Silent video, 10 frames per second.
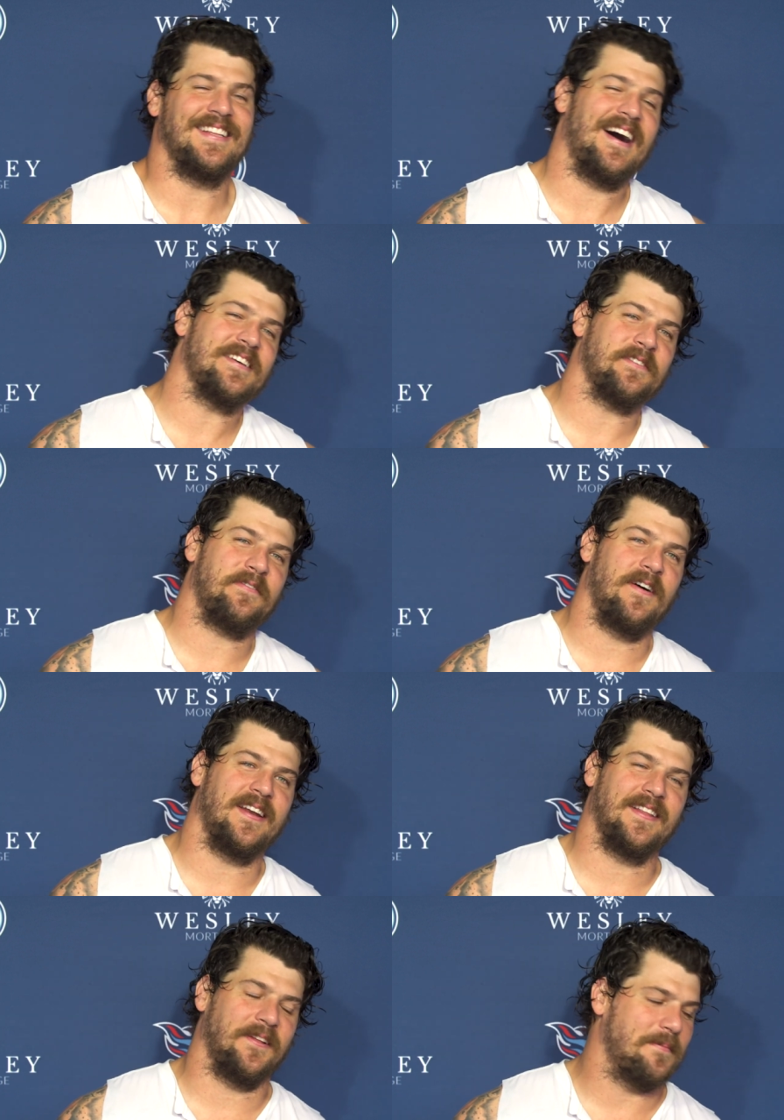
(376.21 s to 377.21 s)
Now I was a
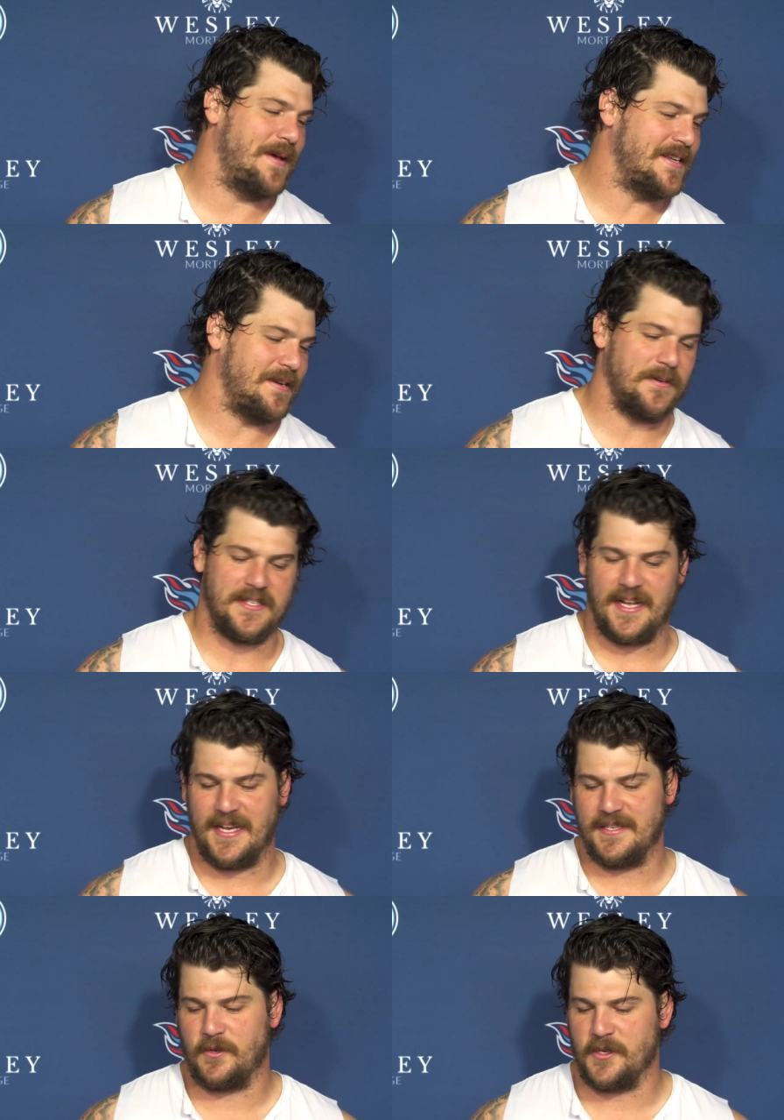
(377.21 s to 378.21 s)
funny little, what's that
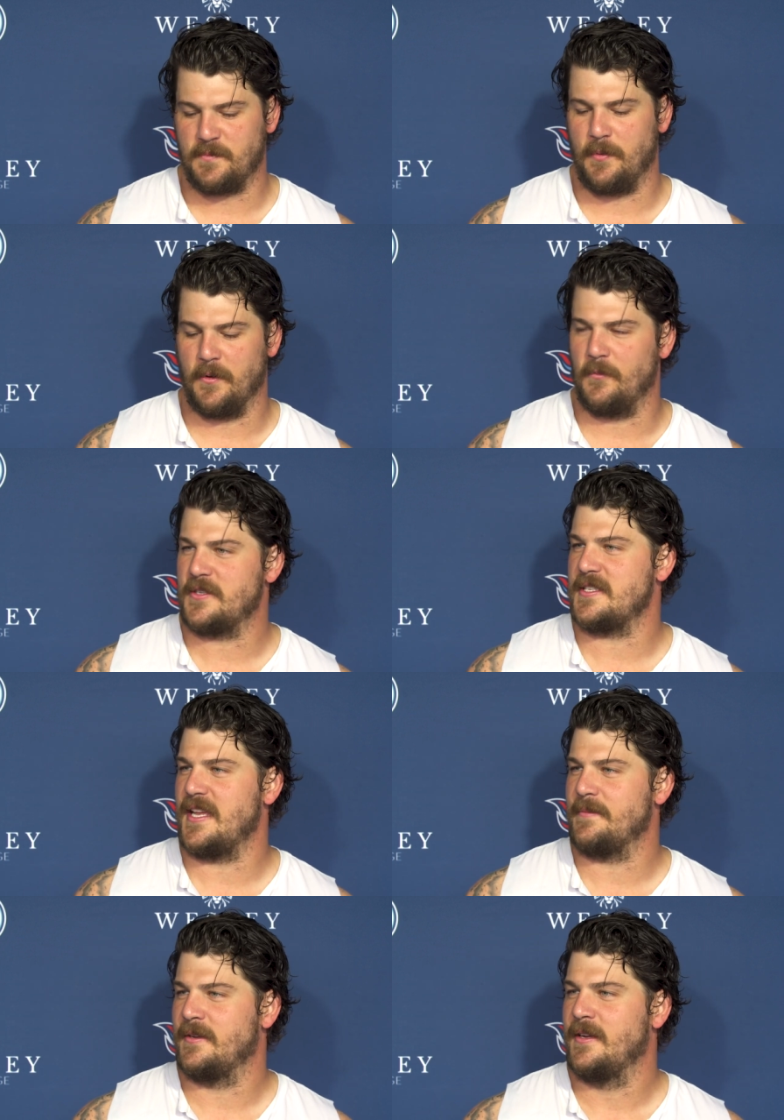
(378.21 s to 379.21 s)
guy? Chris, what's his
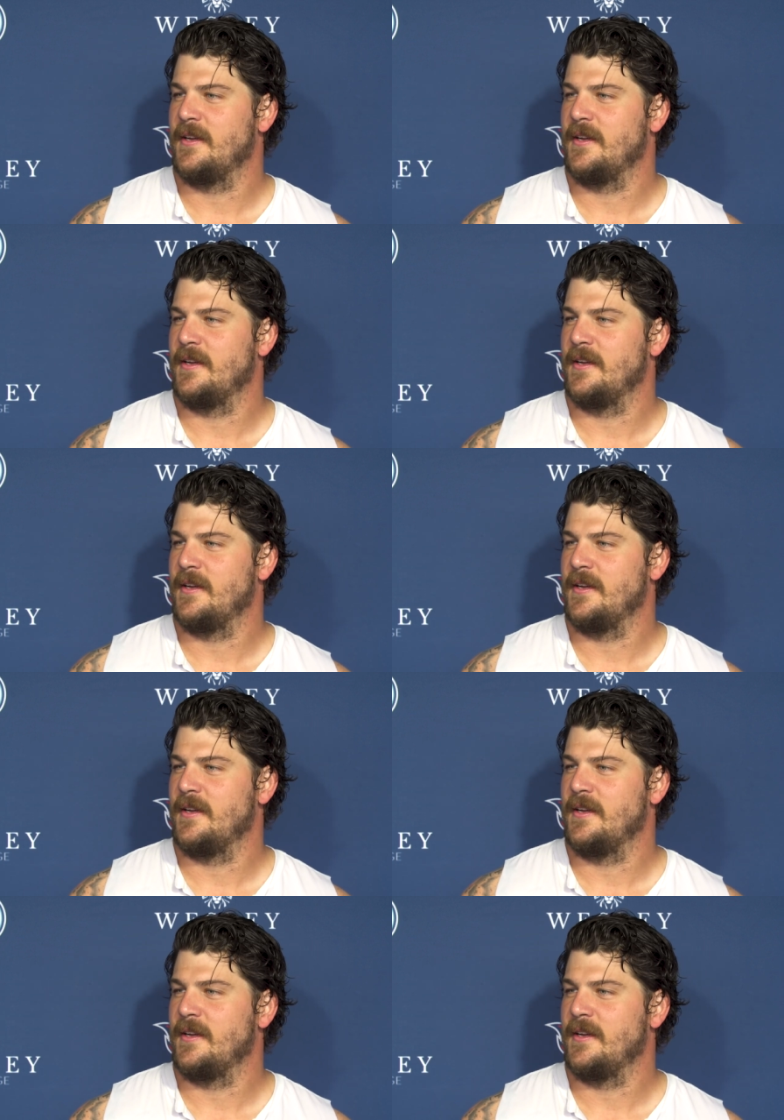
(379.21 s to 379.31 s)
name?